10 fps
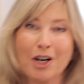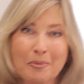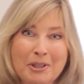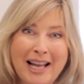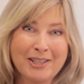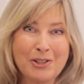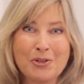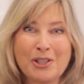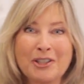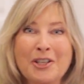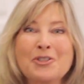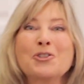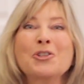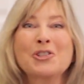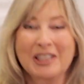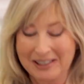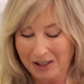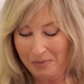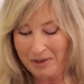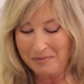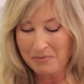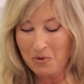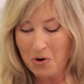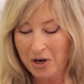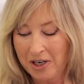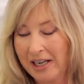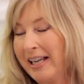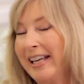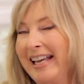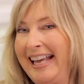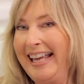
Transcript: caramelize those onions just a little bit more,